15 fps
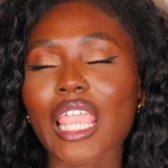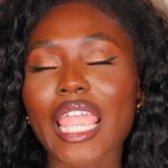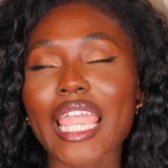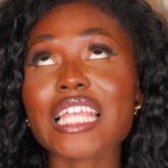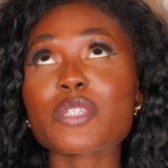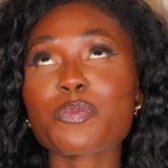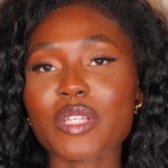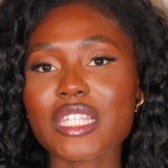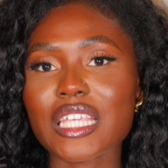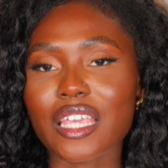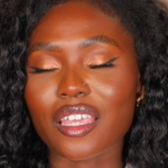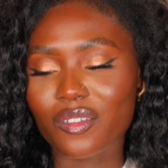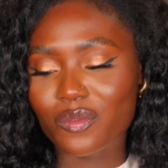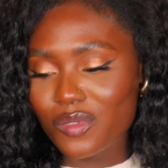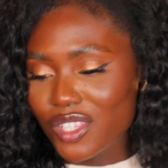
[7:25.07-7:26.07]
It's
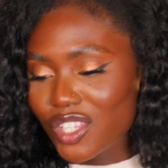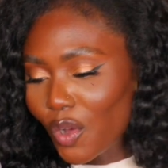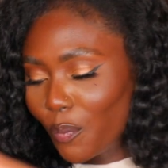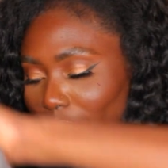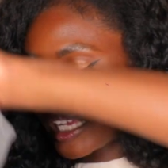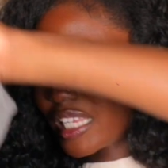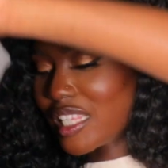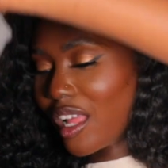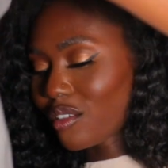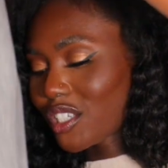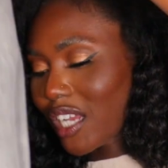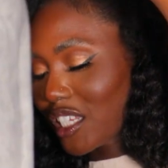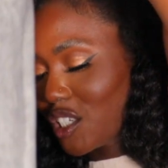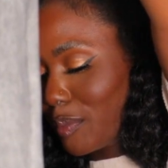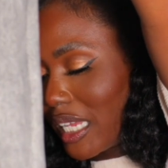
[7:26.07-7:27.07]
petite. So please don't
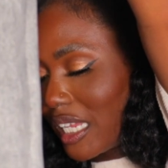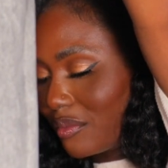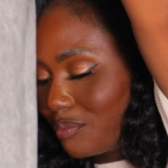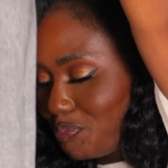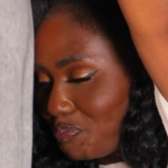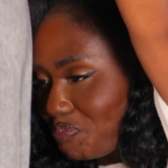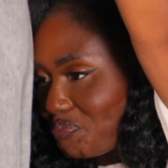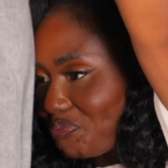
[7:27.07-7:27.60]
judge me